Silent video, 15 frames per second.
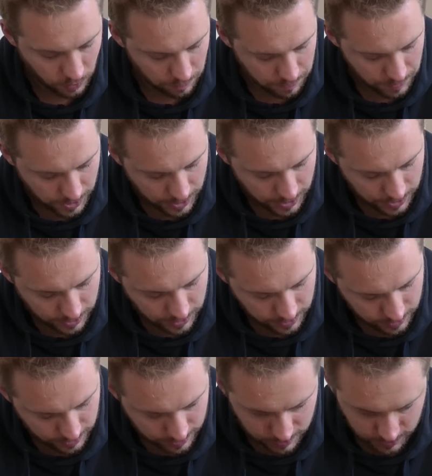
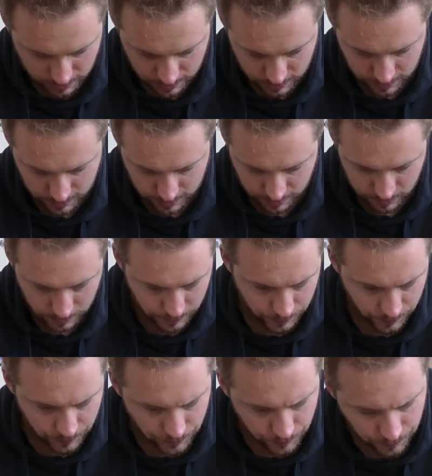means
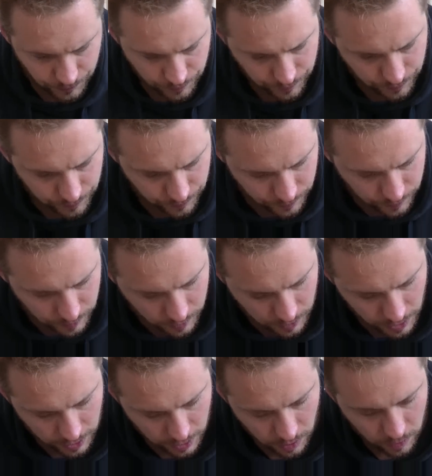
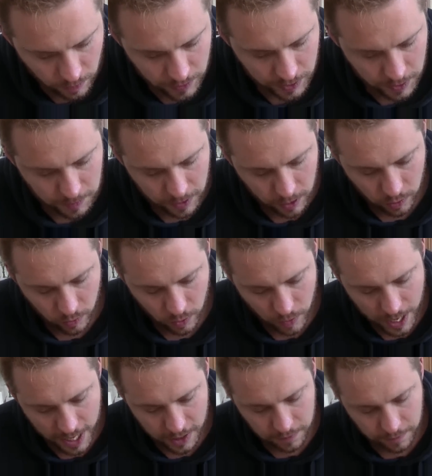a unit with this special rule
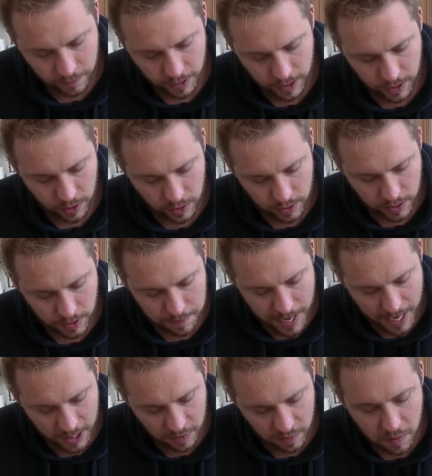adds 3 inches to the
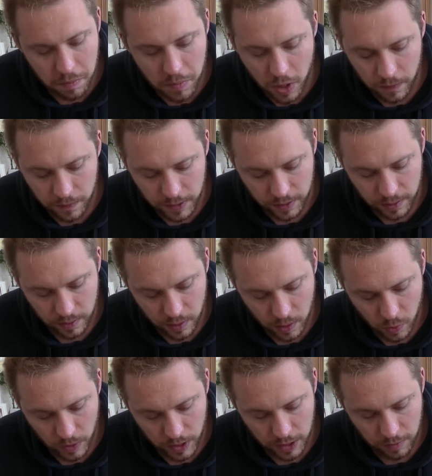maximum move
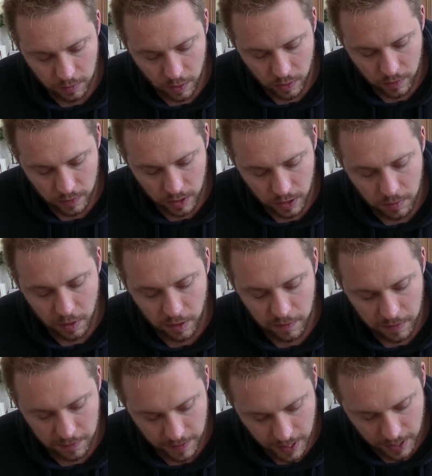distance when it moves in the
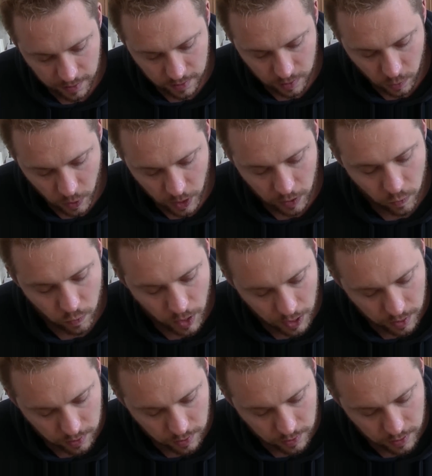movement phase, when it
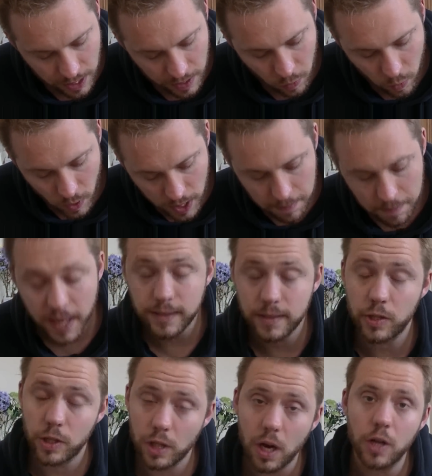runs, and when it makes
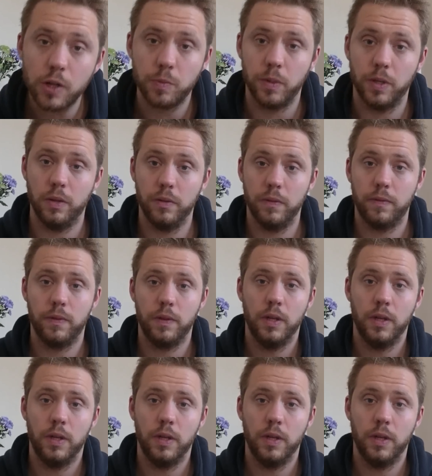a charge move.